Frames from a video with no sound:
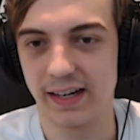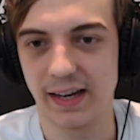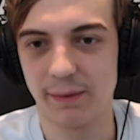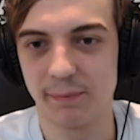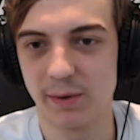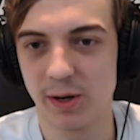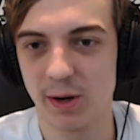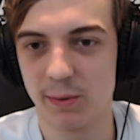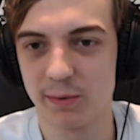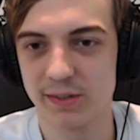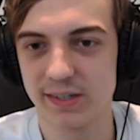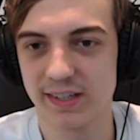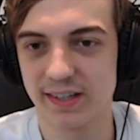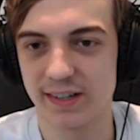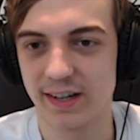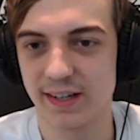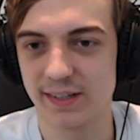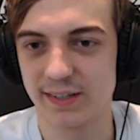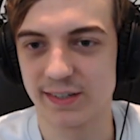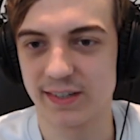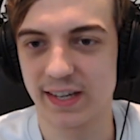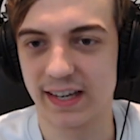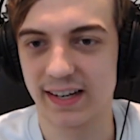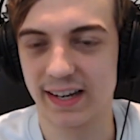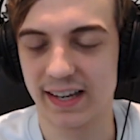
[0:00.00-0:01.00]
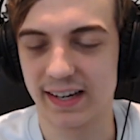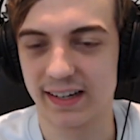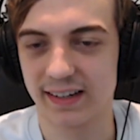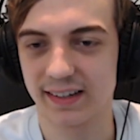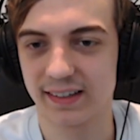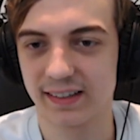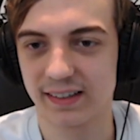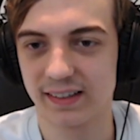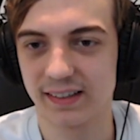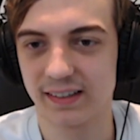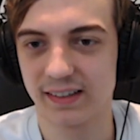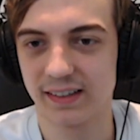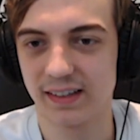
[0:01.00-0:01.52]
i mean obviously i just had like
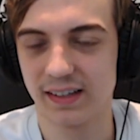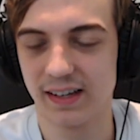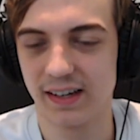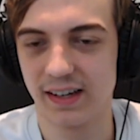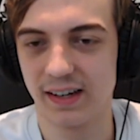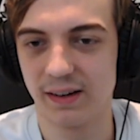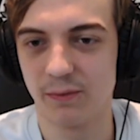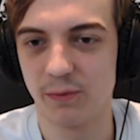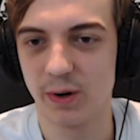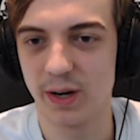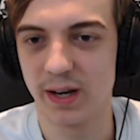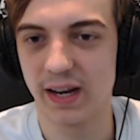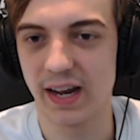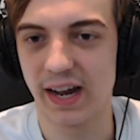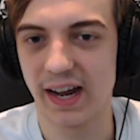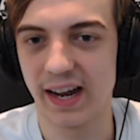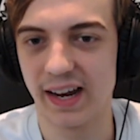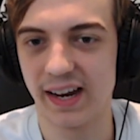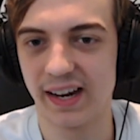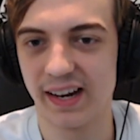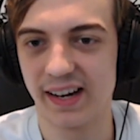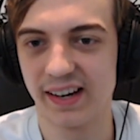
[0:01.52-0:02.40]
uh, really high